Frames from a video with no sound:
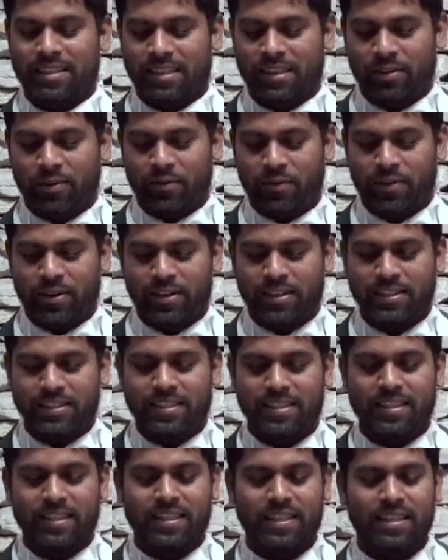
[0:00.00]
Dear
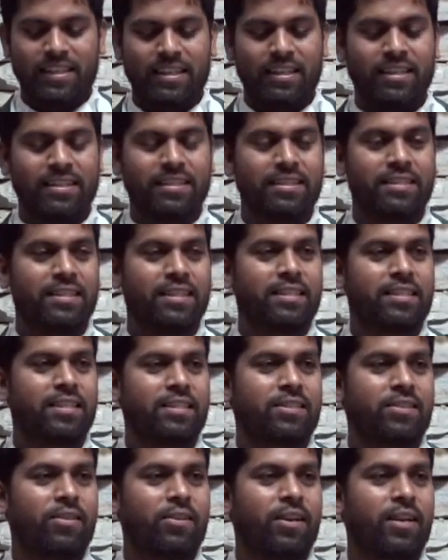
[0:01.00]
friends, in
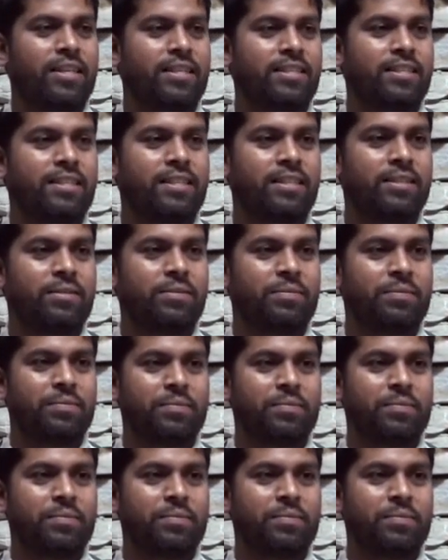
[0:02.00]
Jesus Christ,